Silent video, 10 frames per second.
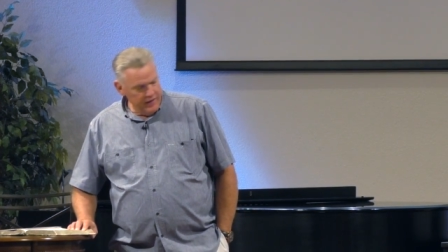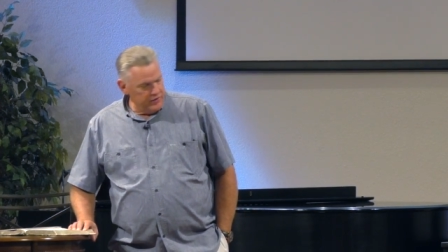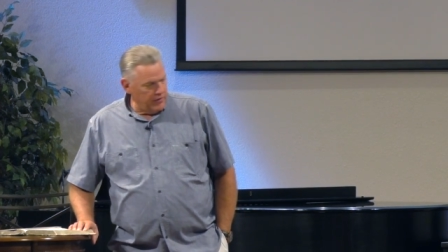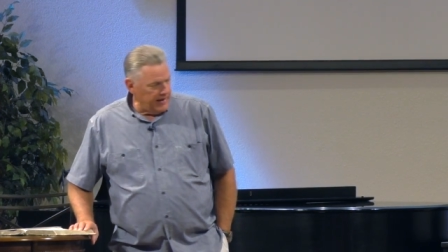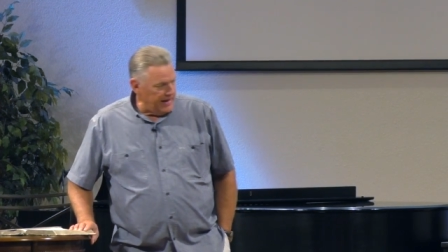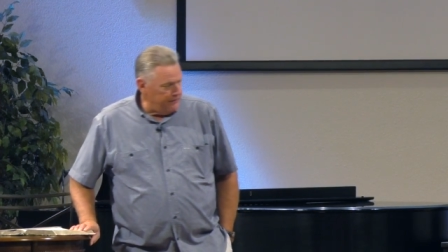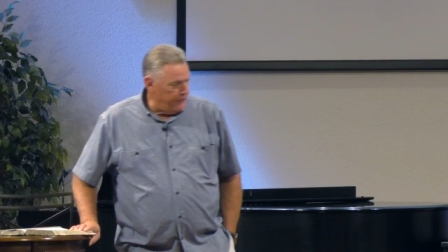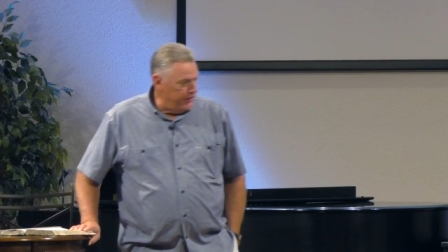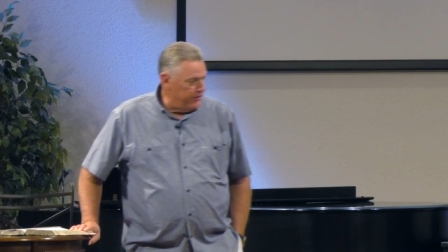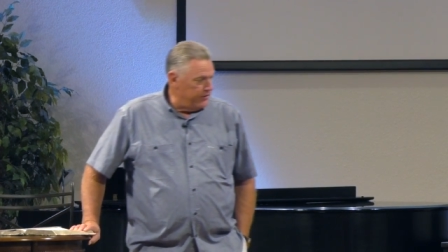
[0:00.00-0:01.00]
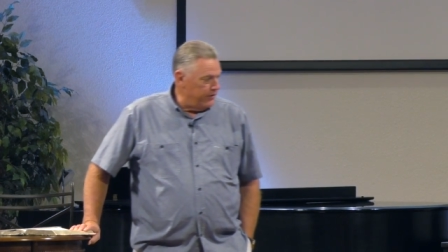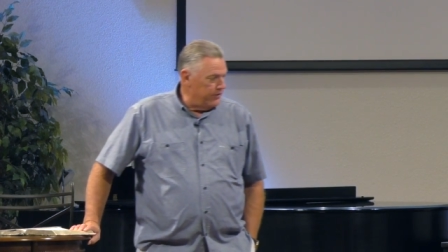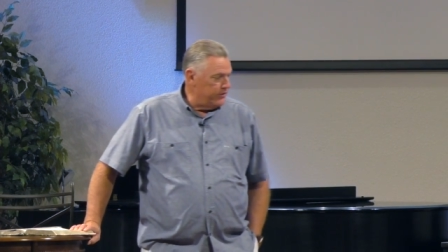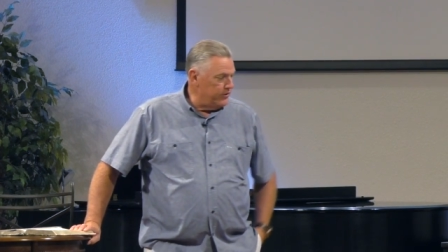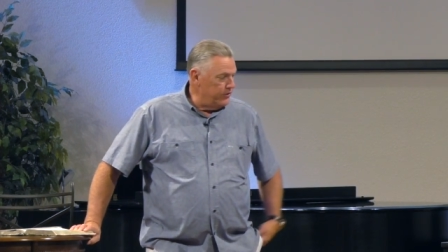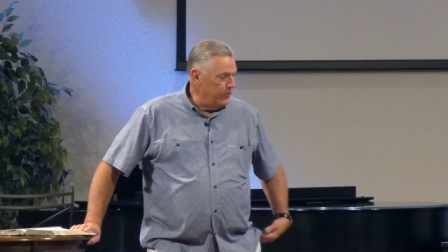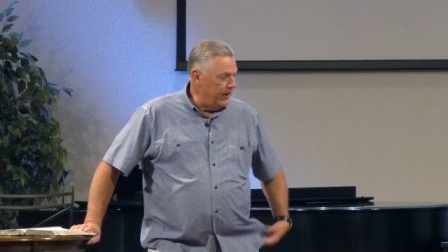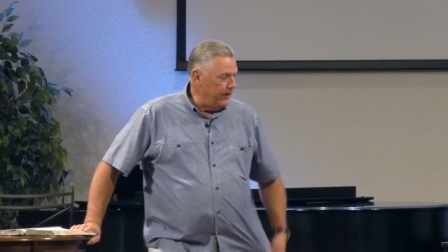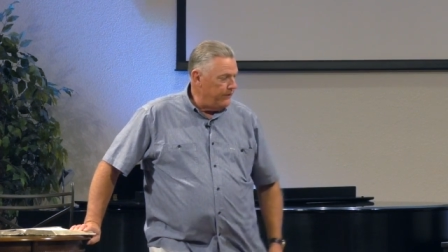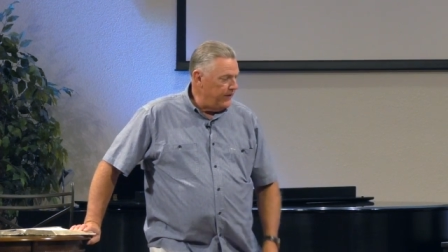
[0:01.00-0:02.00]
So I'd like for you to turn to
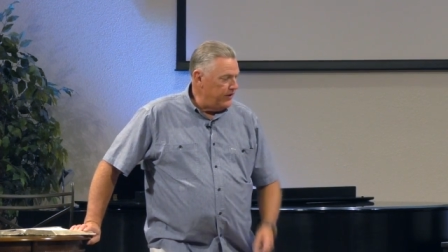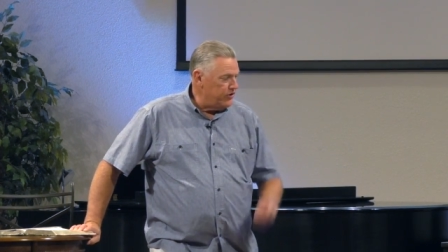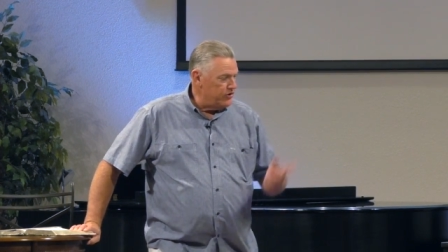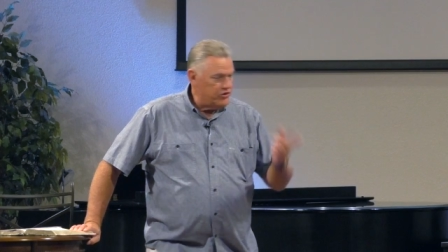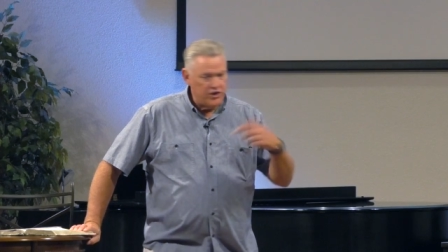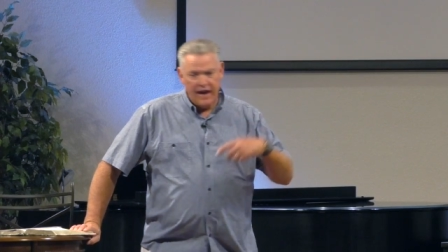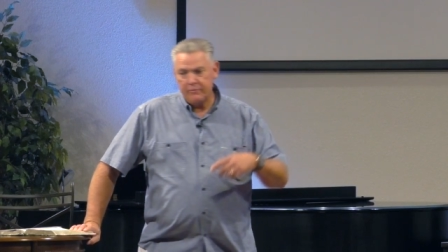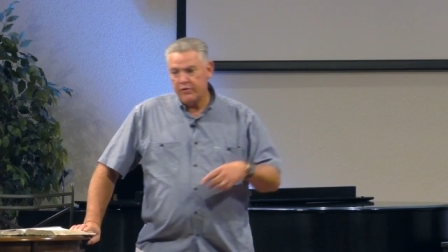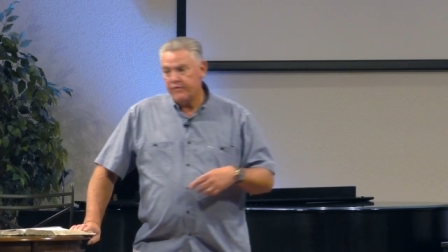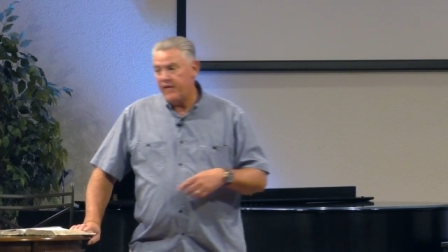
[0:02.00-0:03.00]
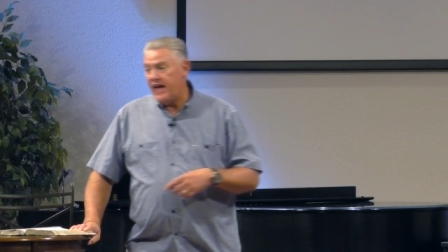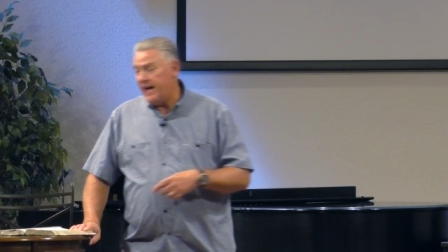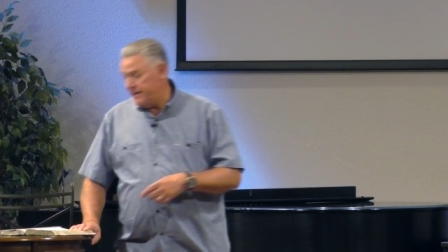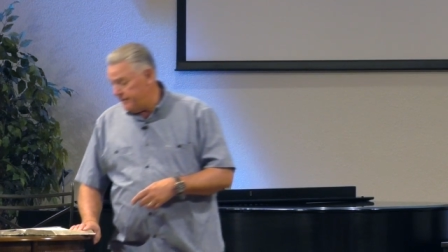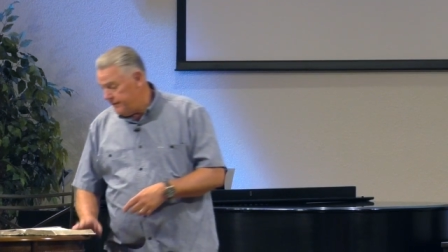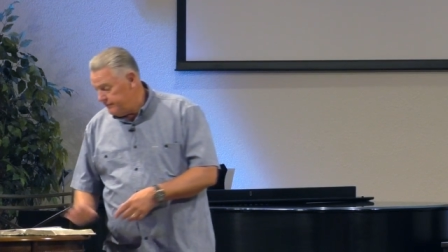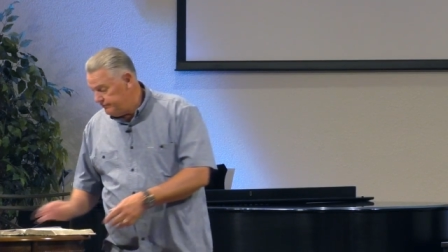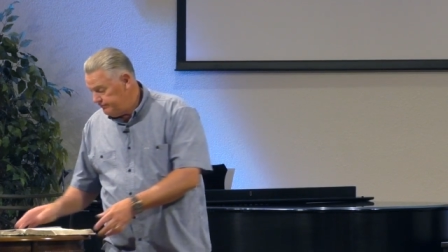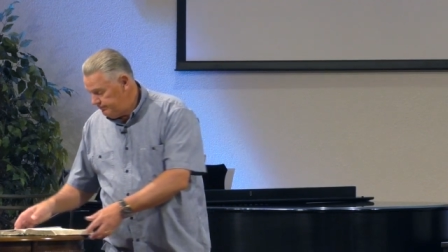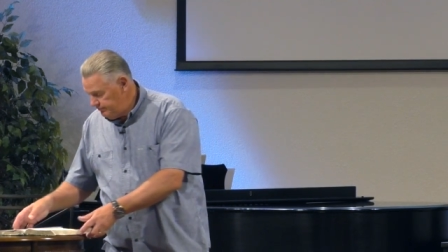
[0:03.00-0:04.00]
Ephesians chapter 5.
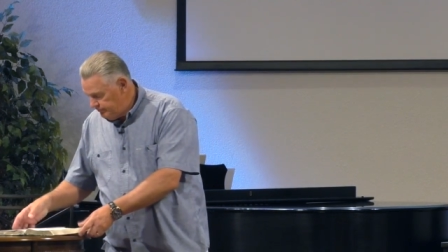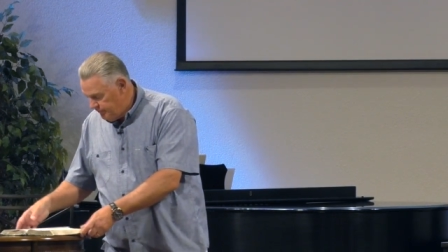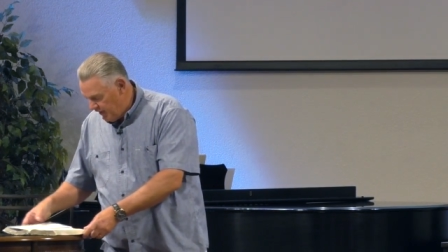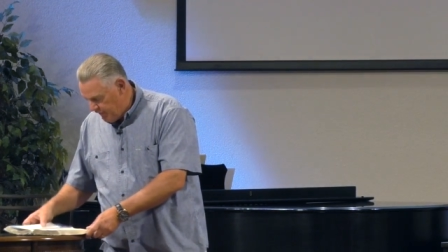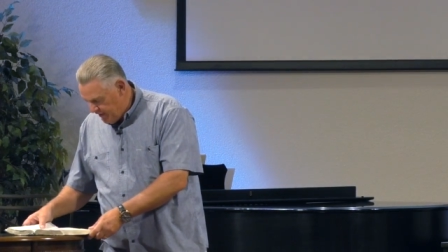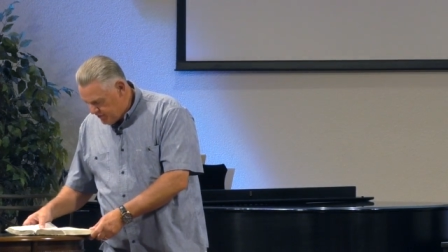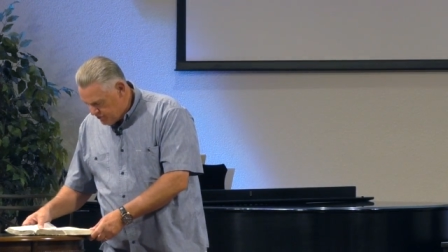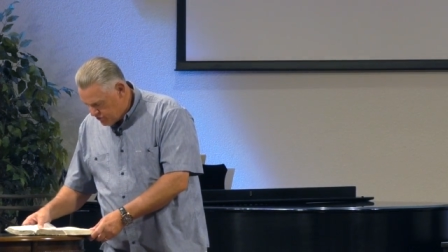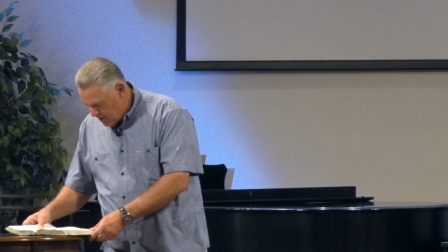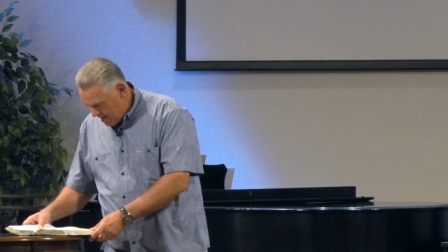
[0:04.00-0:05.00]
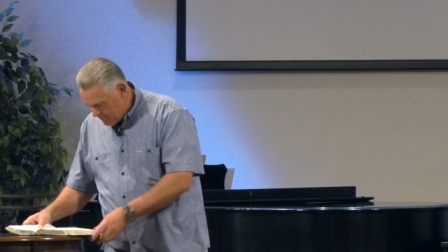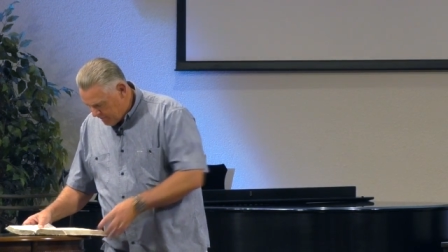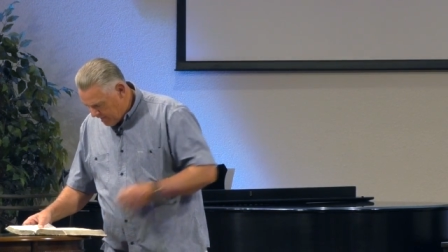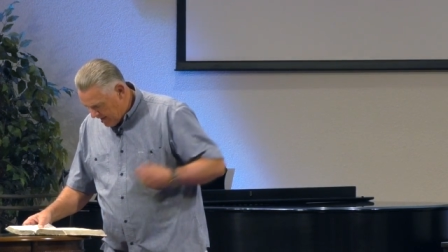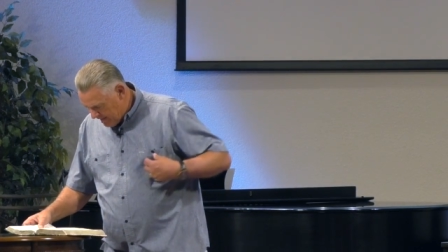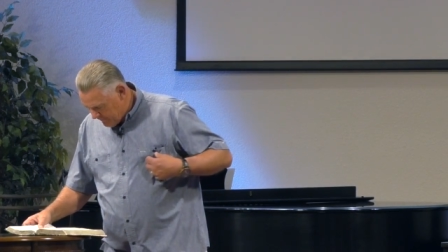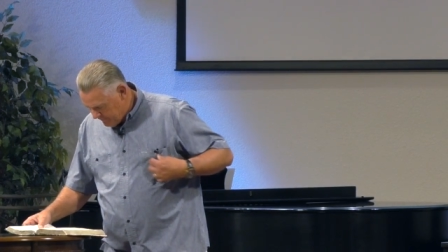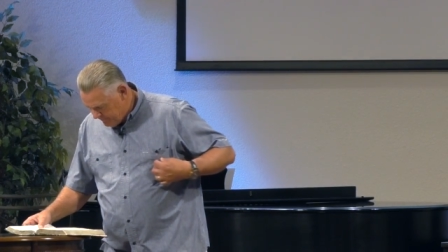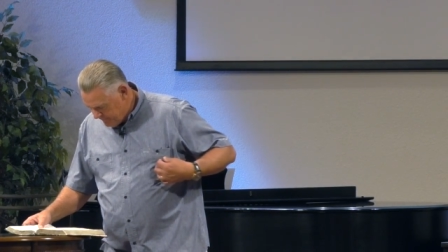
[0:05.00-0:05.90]
Ephesians chapter 5.